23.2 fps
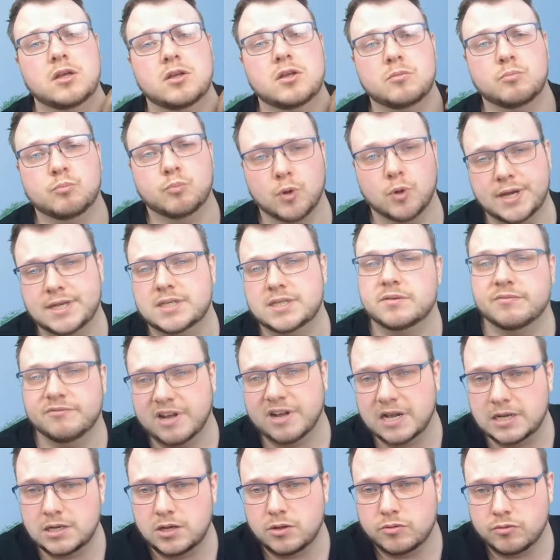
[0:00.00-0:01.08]
bring some
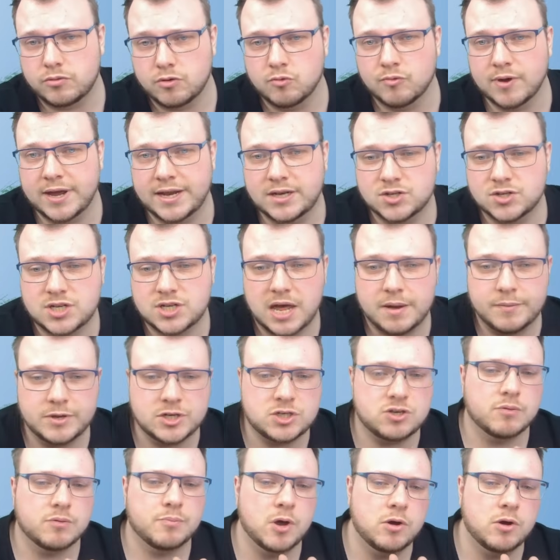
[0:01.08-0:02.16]
value through range damage.
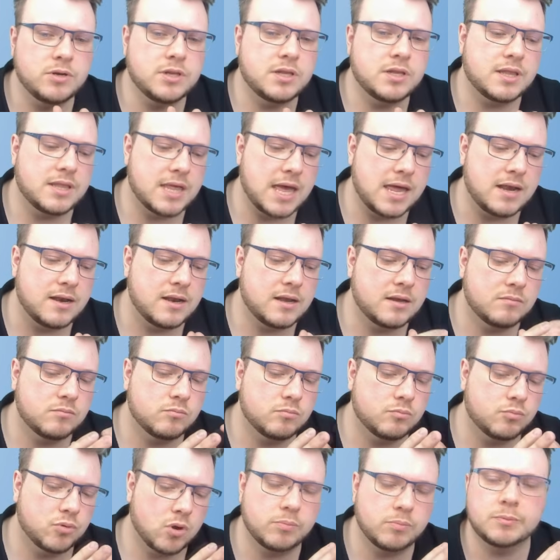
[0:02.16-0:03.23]
Your opponent then
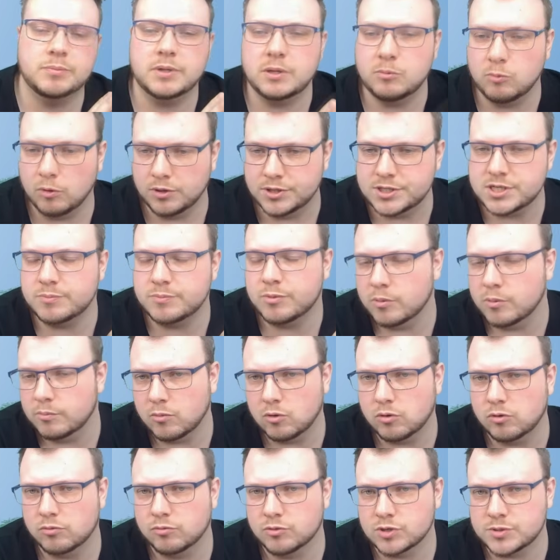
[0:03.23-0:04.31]
probably wants to put
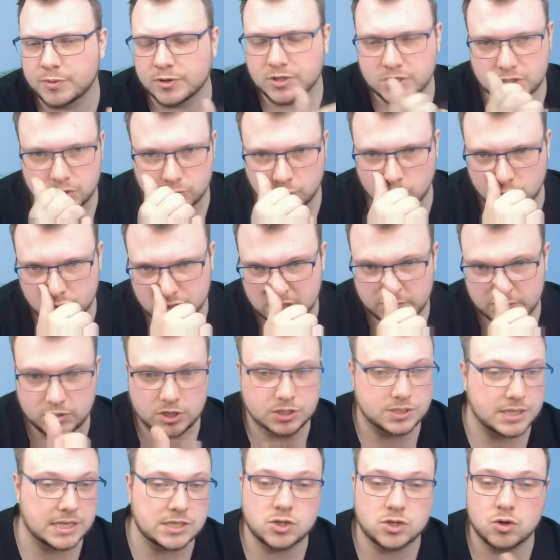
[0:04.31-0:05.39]
more response towards them because
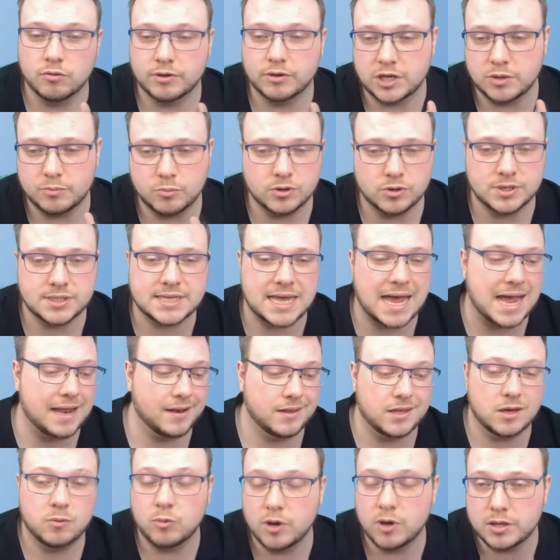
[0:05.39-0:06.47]
they're scoring you points and
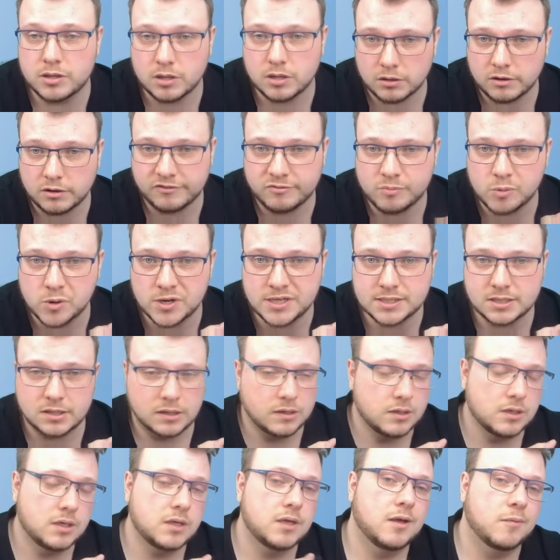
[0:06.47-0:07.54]
they're worth a lot of points.
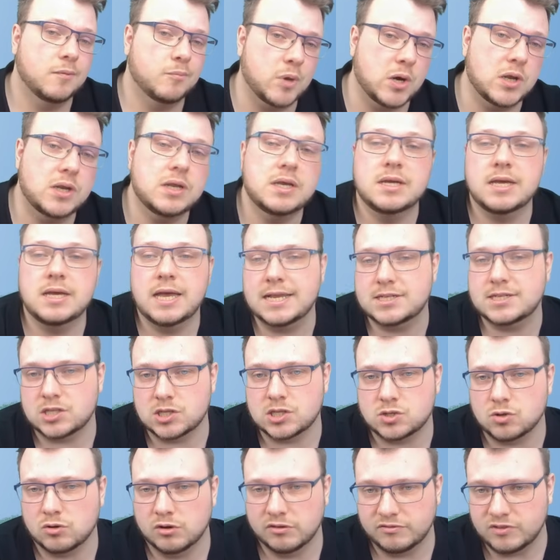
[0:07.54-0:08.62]
But it's the
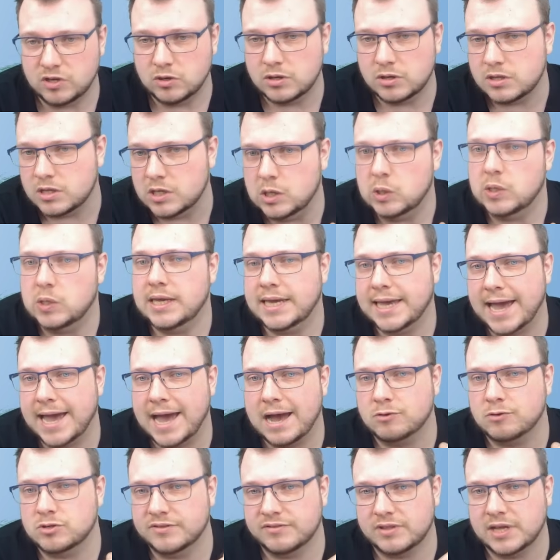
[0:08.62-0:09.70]
sort of unit that you can get
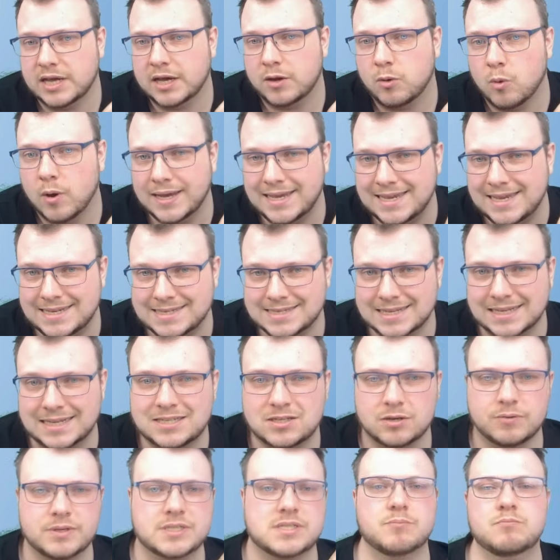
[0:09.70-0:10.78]
out of there quite easily.
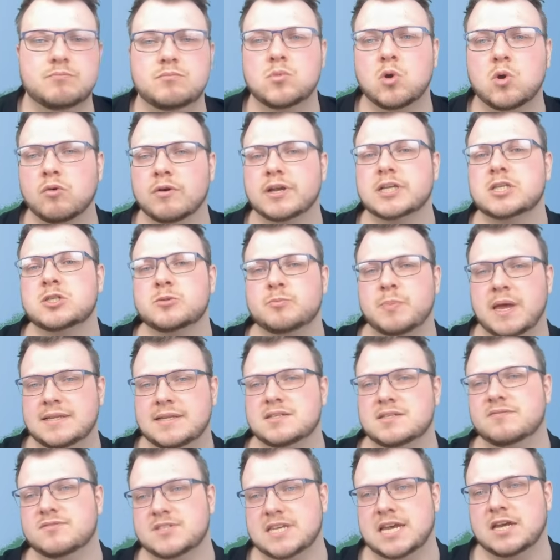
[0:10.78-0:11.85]
So it's a more
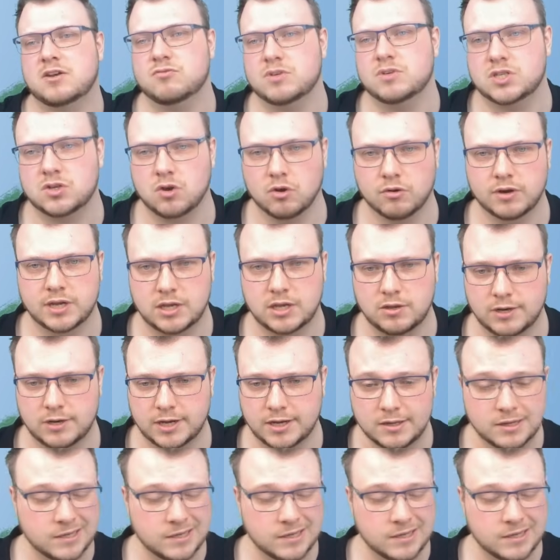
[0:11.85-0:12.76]
expensive secondary scoring unit,